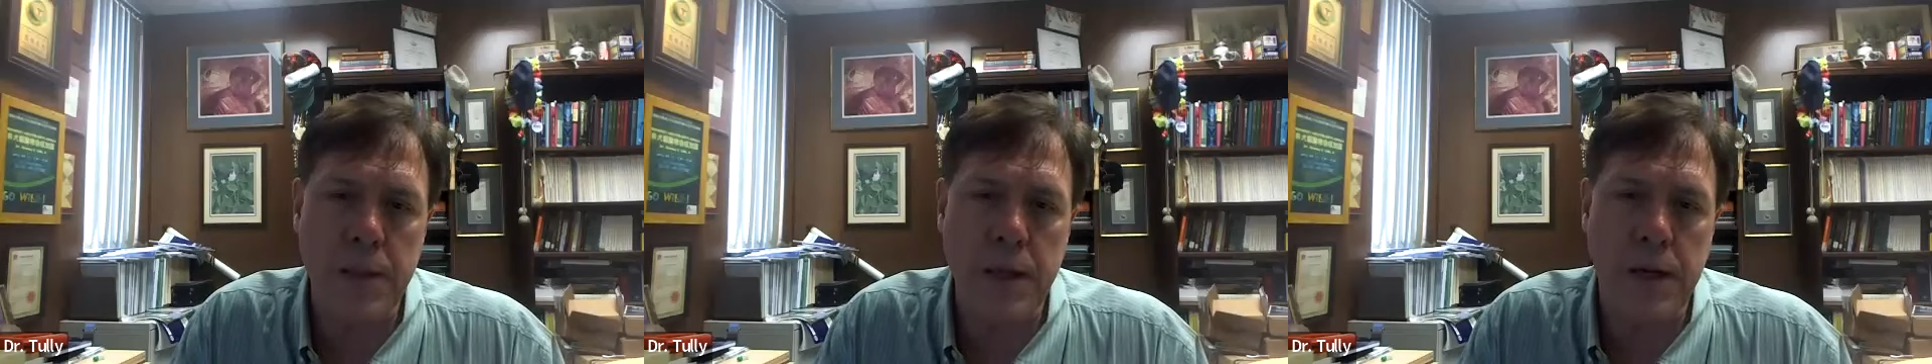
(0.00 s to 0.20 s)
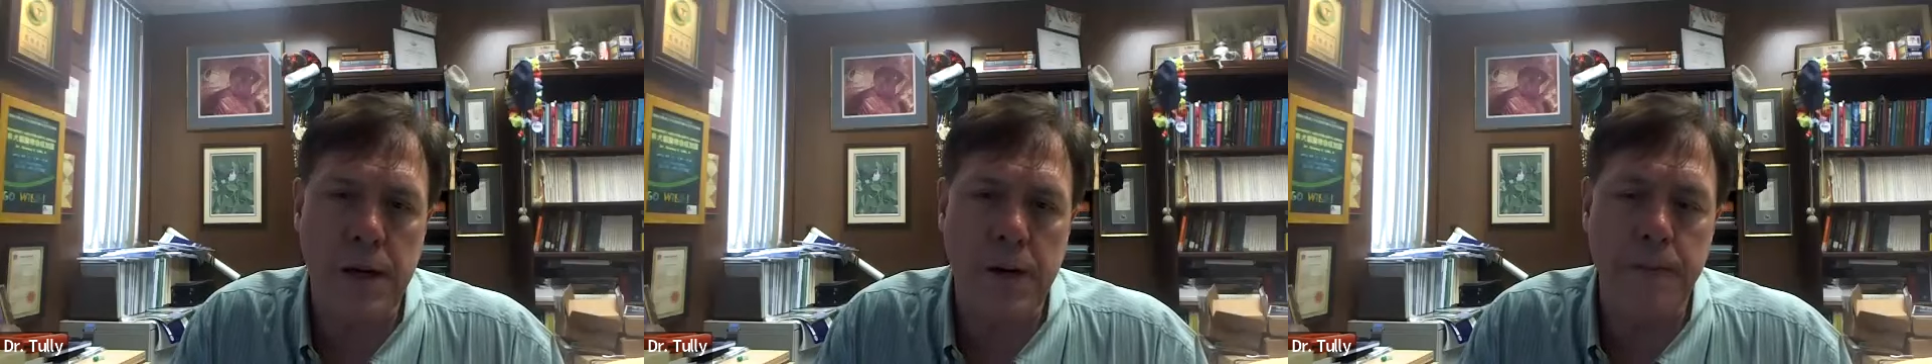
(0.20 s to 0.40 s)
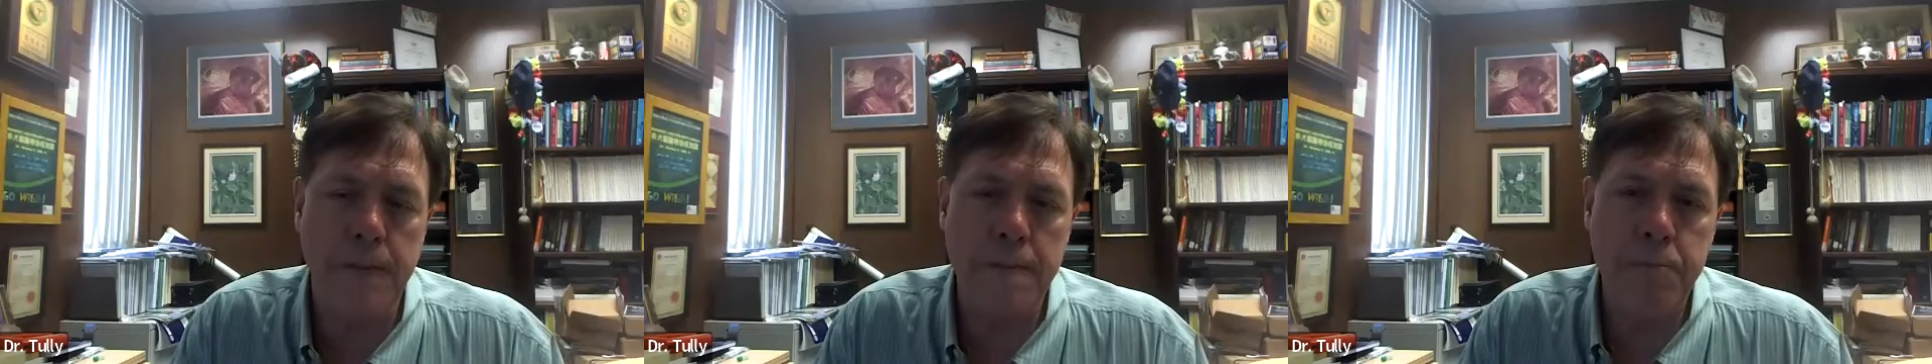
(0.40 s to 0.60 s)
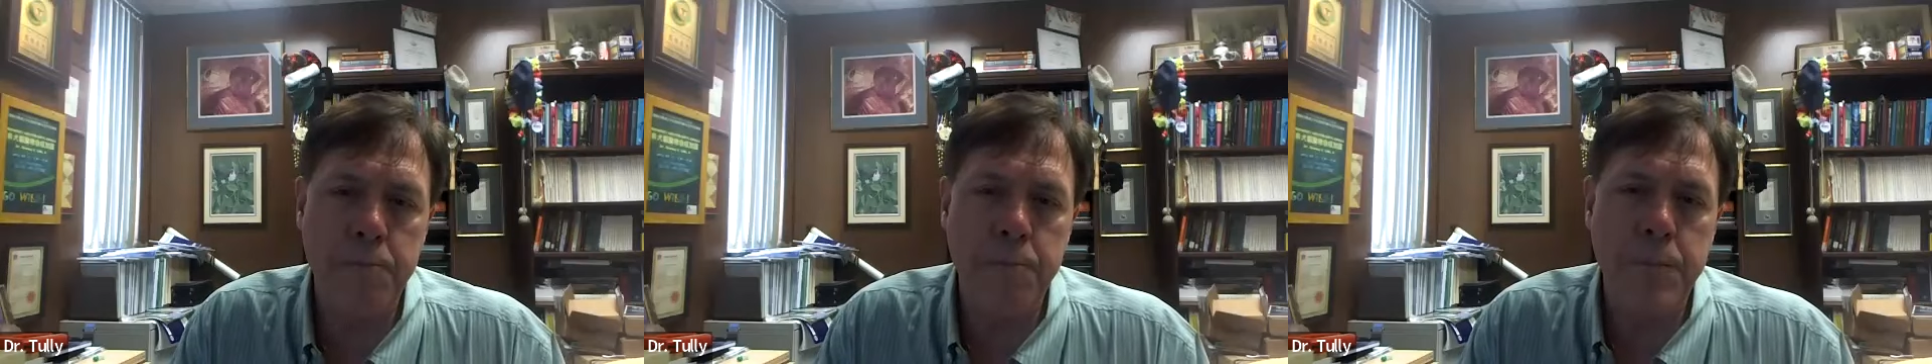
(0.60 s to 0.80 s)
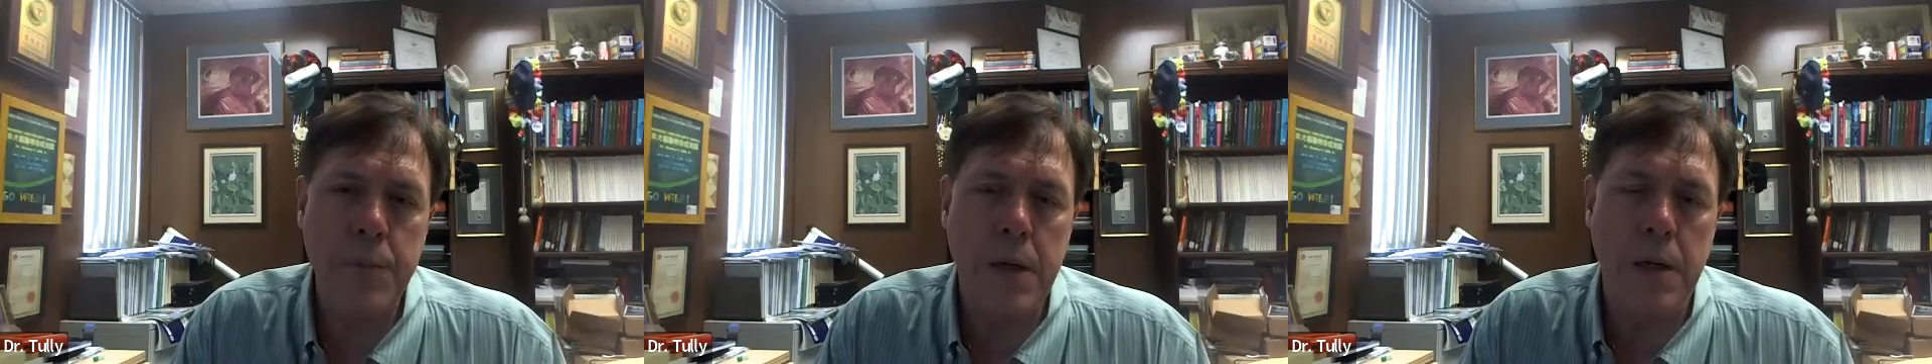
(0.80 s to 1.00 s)
there.
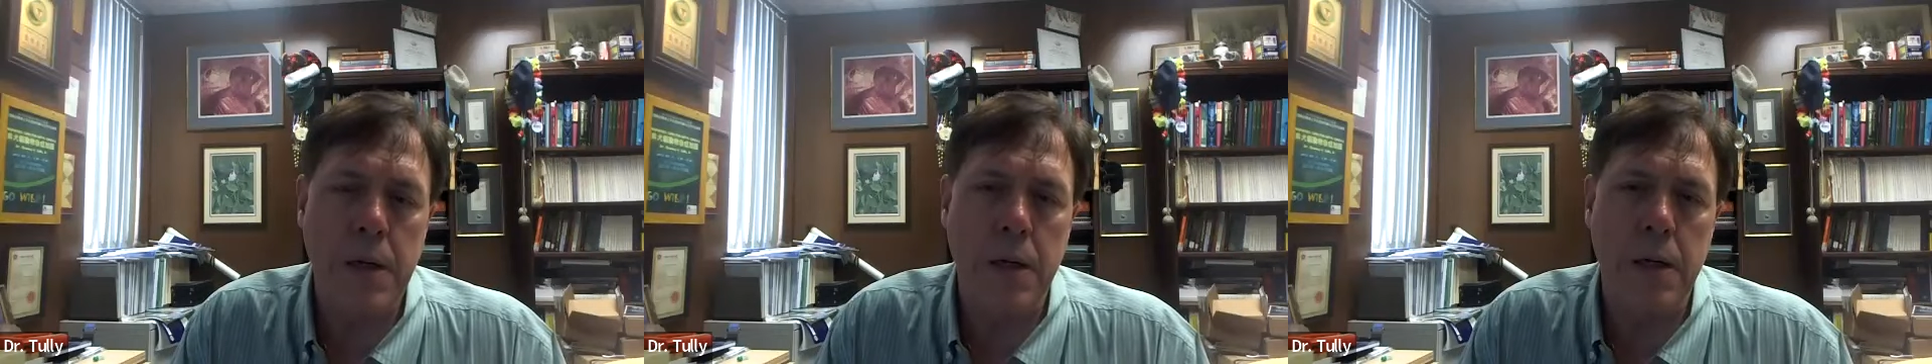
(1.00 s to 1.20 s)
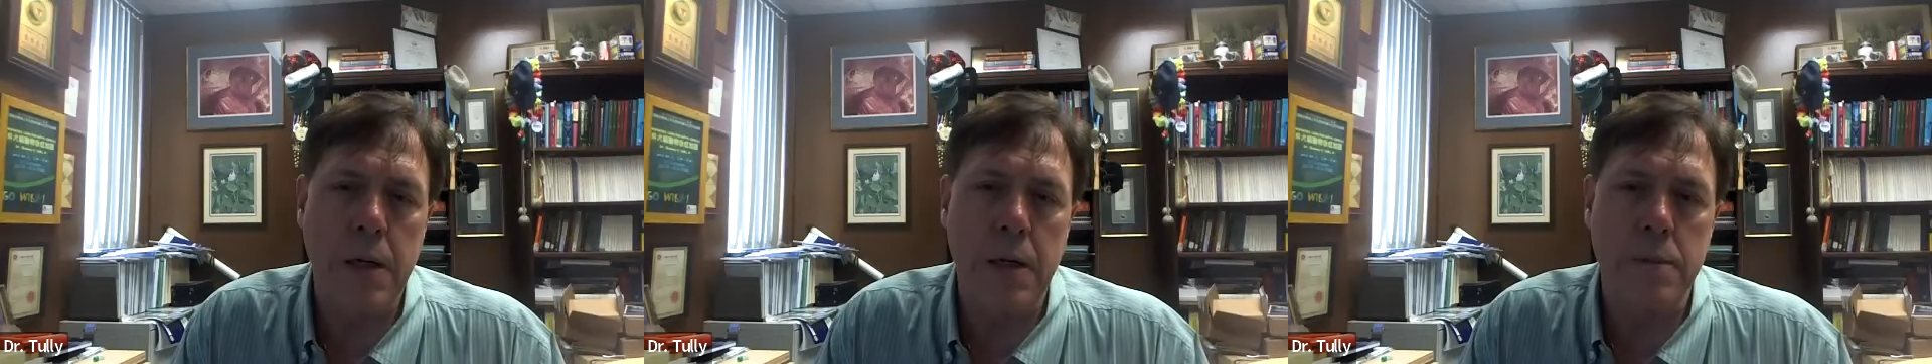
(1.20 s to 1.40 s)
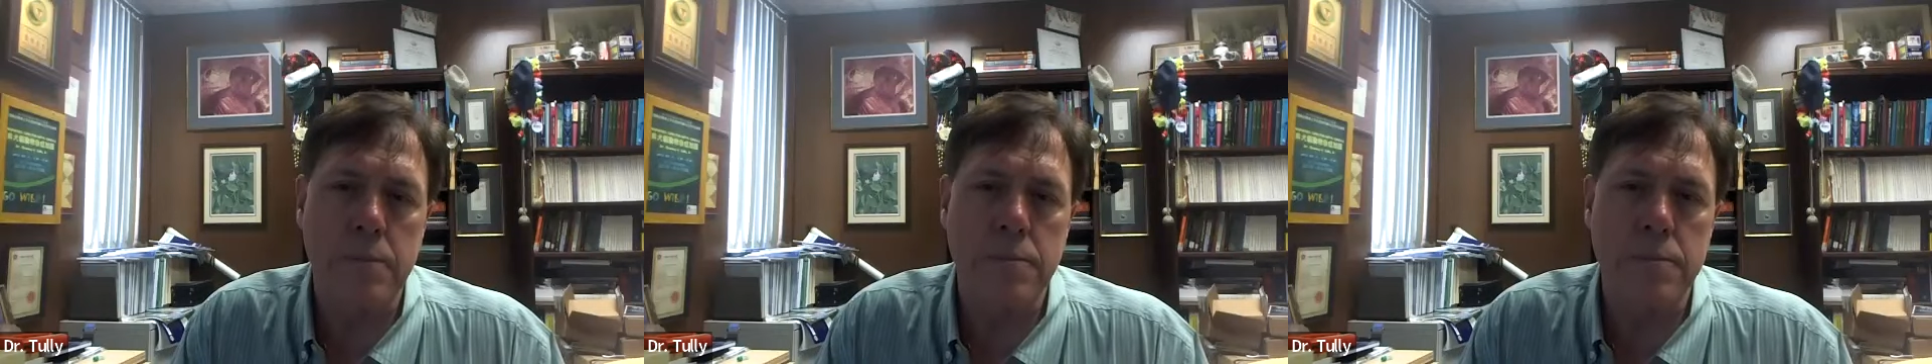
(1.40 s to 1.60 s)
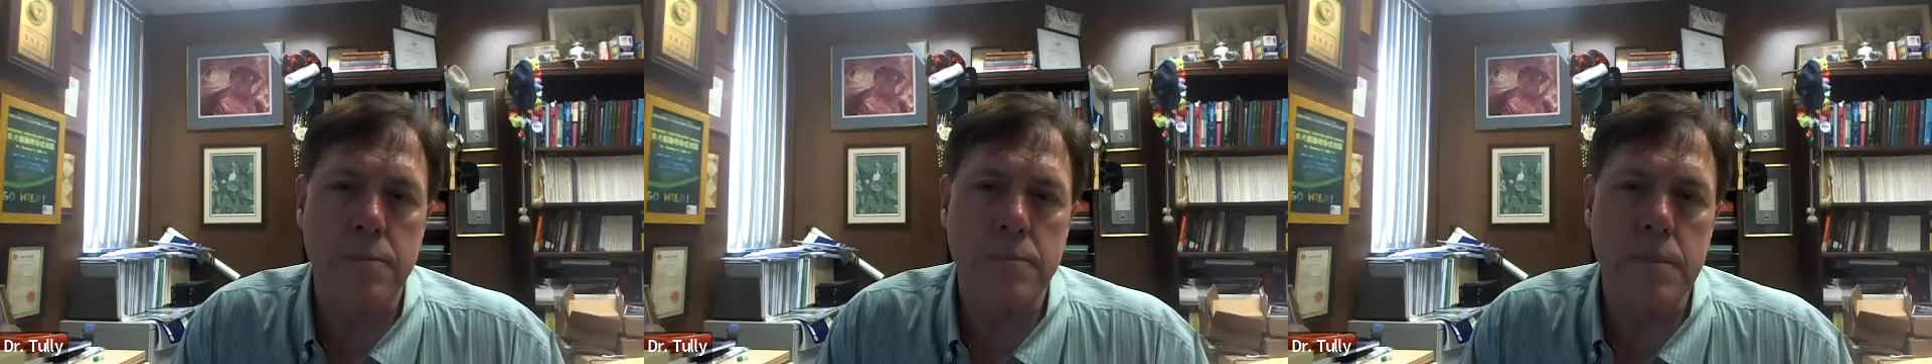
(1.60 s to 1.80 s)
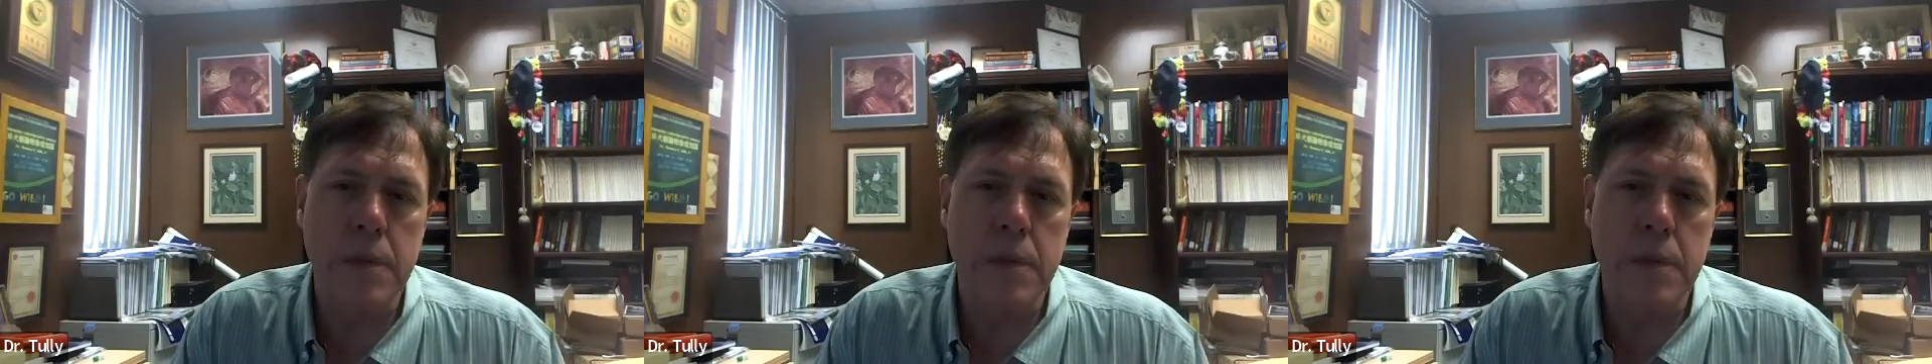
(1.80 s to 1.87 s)
So